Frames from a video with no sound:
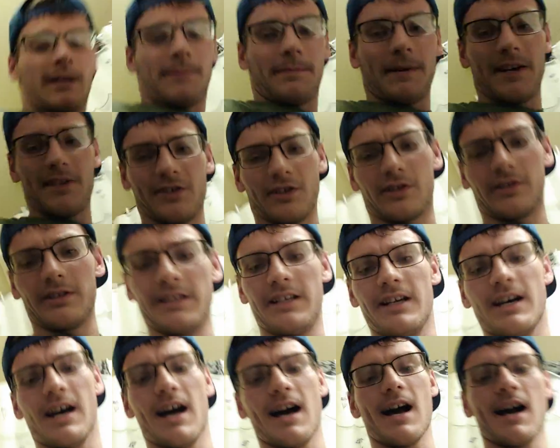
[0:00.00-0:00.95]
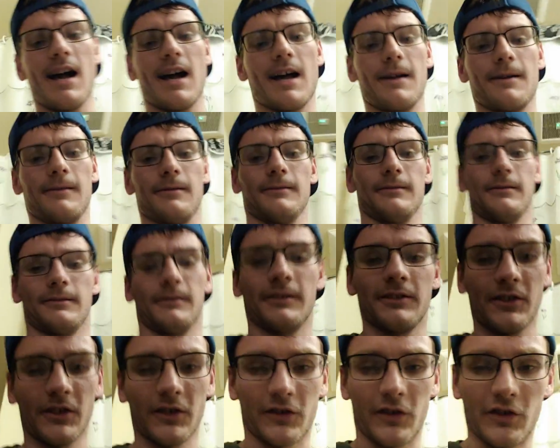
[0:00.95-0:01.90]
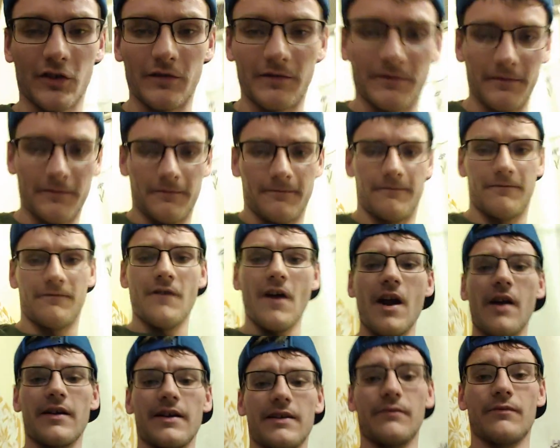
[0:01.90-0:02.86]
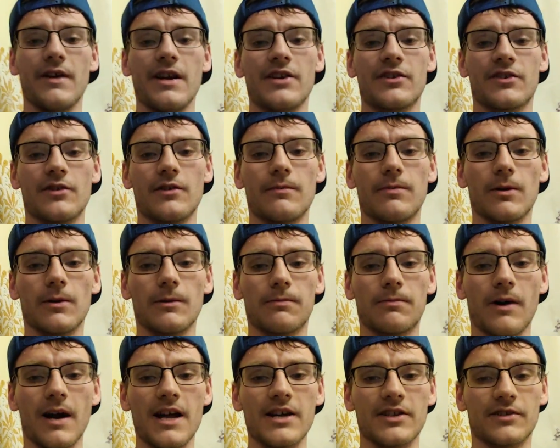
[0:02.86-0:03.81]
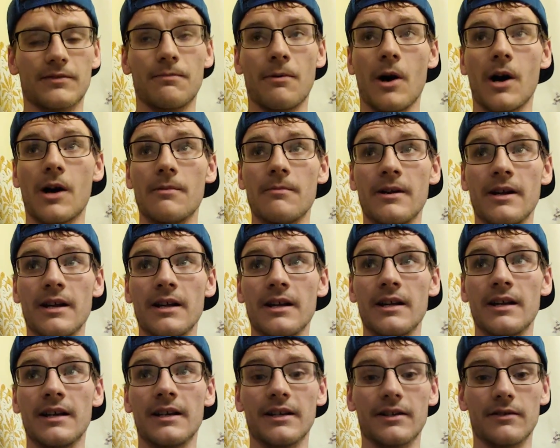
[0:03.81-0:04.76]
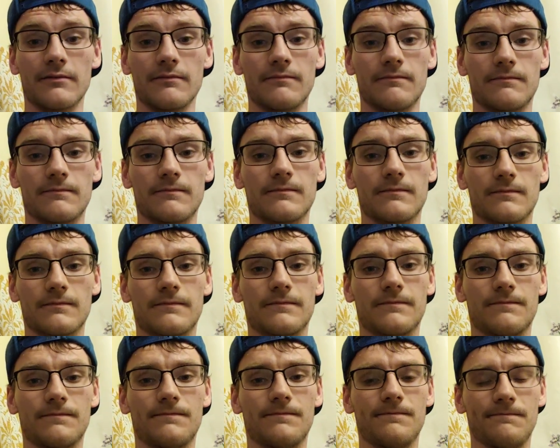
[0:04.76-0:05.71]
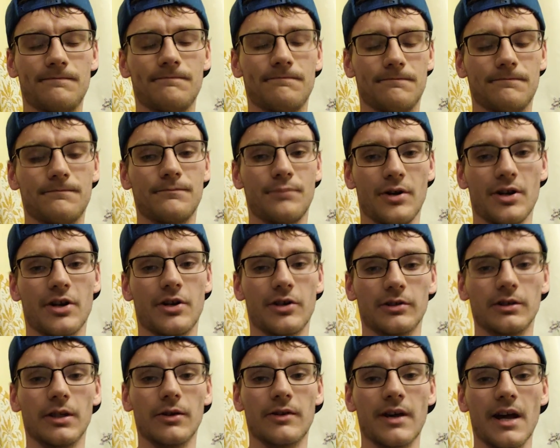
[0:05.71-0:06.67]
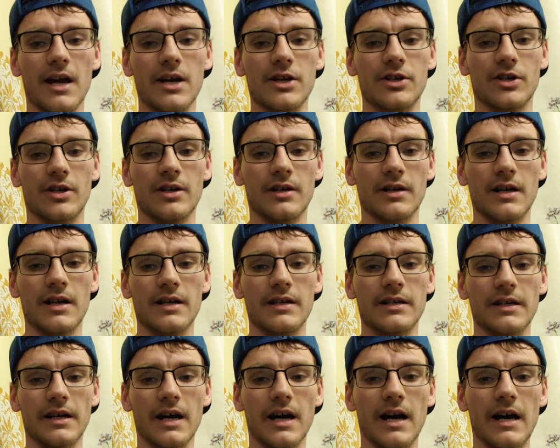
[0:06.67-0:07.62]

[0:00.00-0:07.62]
Basically, this is a very reasonable priced apartment in a pretty good location, and